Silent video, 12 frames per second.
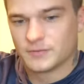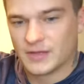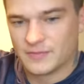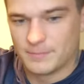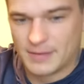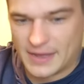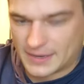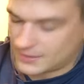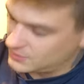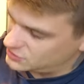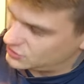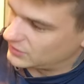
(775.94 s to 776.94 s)
at the back.
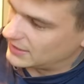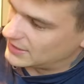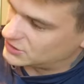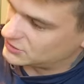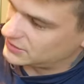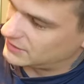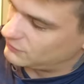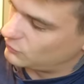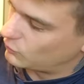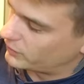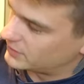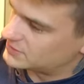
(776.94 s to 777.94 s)
So you can actually, if you
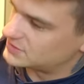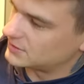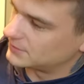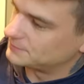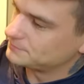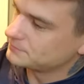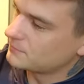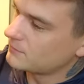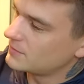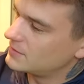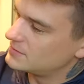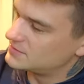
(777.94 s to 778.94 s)
wanted to,
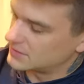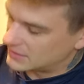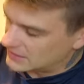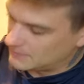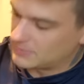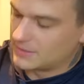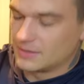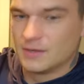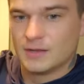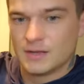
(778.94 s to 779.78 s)
to keep it